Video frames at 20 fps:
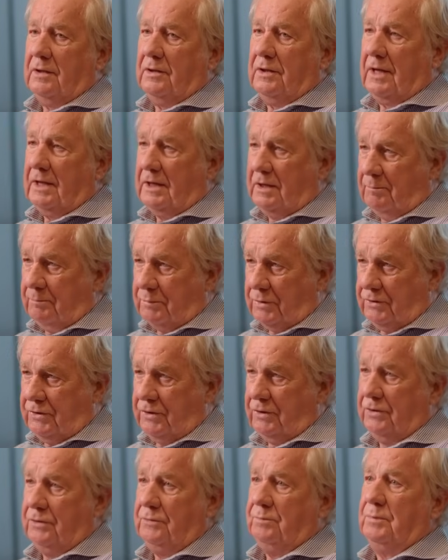They can
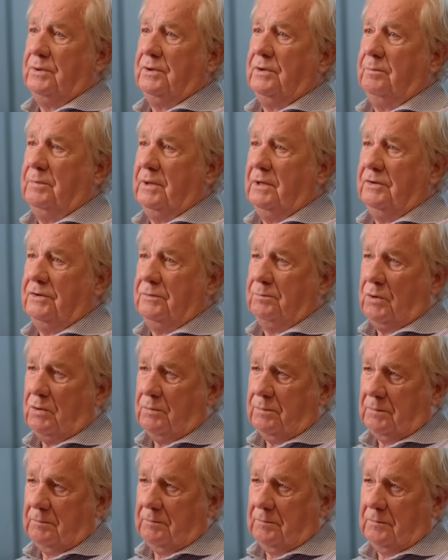produce, but the biggest
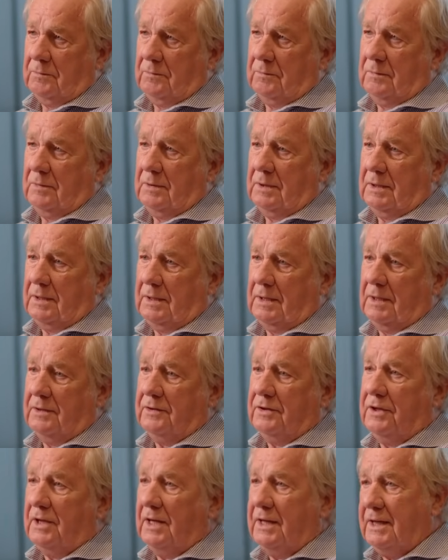problem,
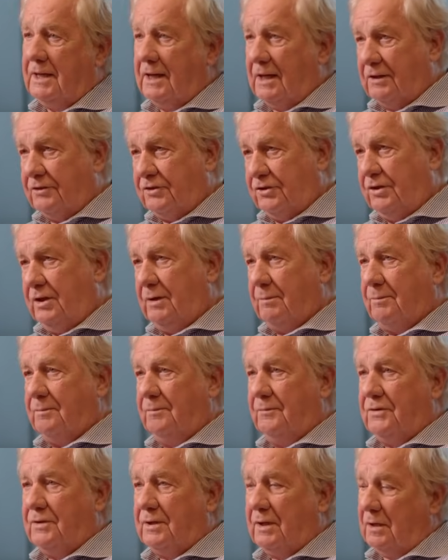they can't
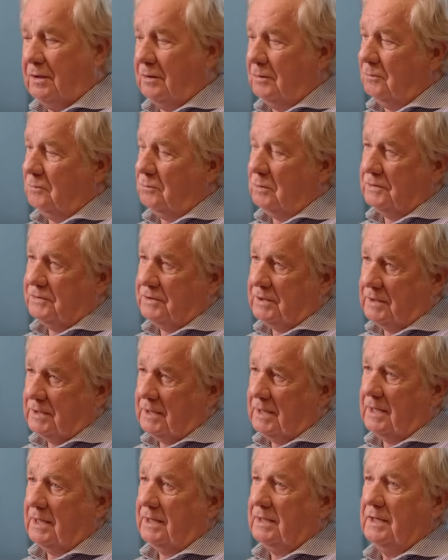ship. So once
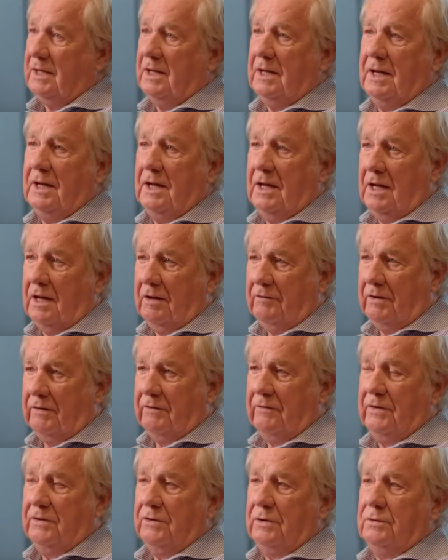again, having a
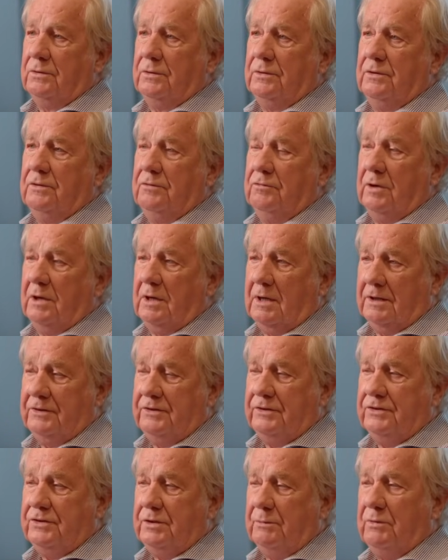very good
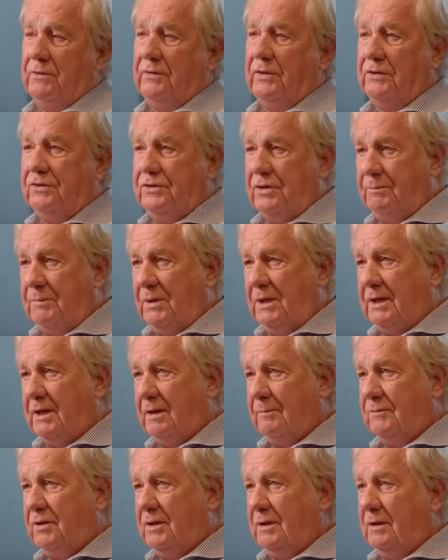relationship with the shipping
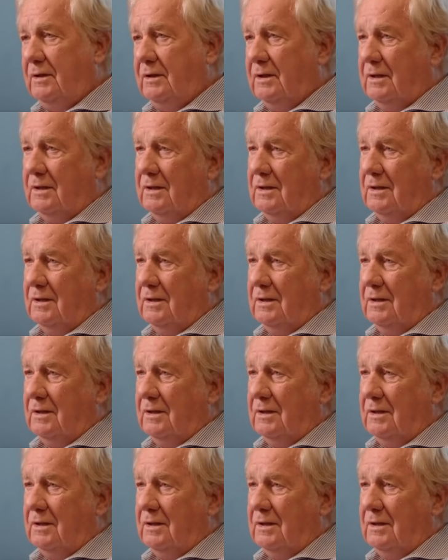company